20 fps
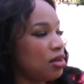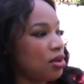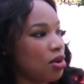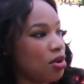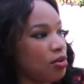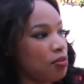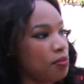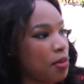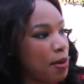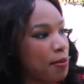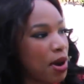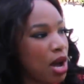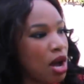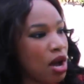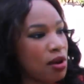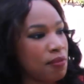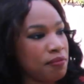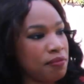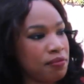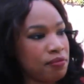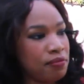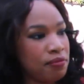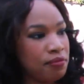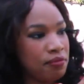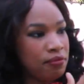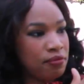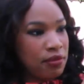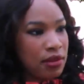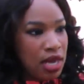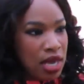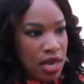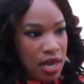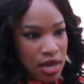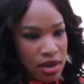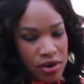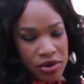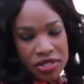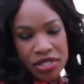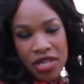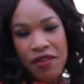You know, my mom
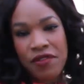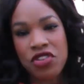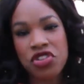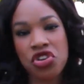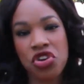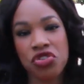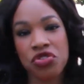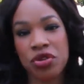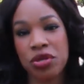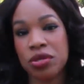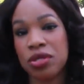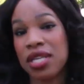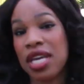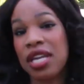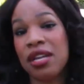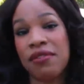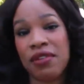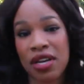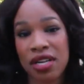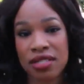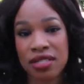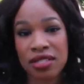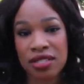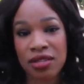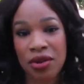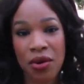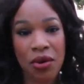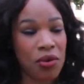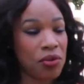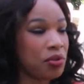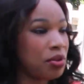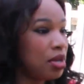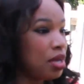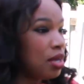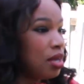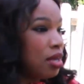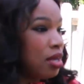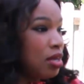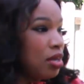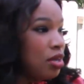and her 7 children, it was 8 of us, so
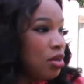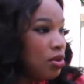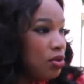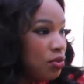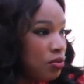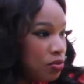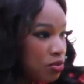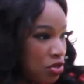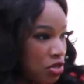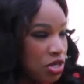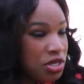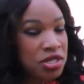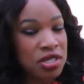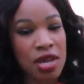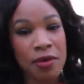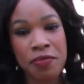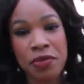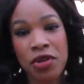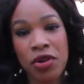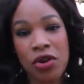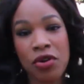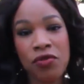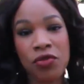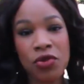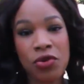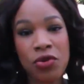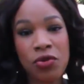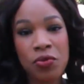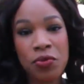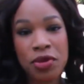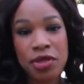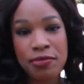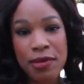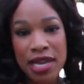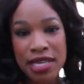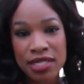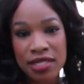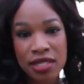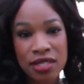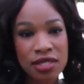she slept in her room with
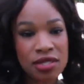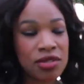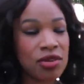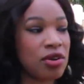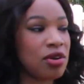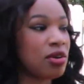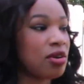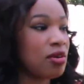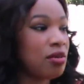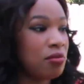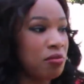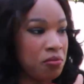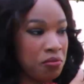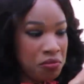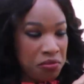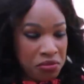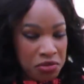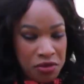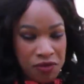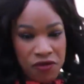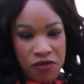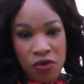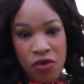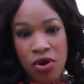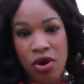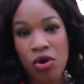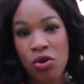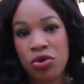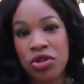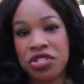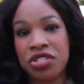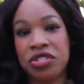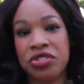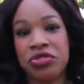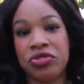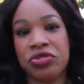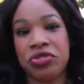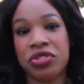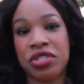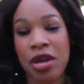my sister. The 4 older
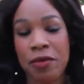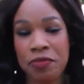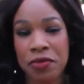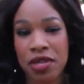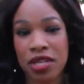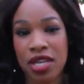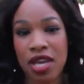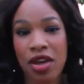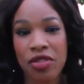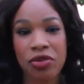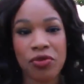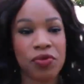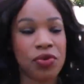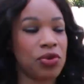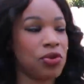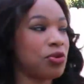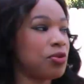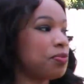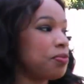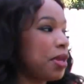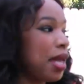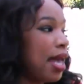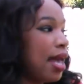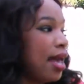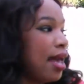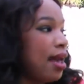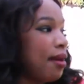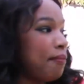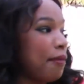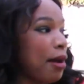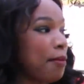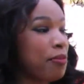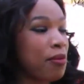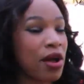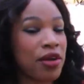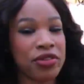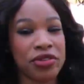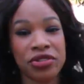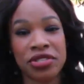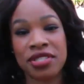sisters slept in the other room. My
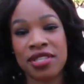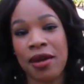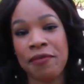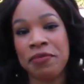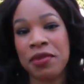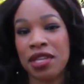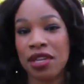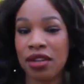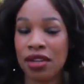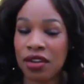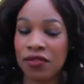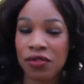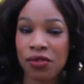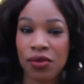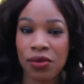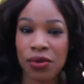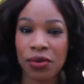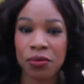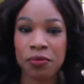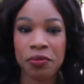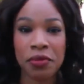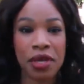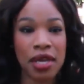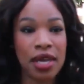brother slept in the living room.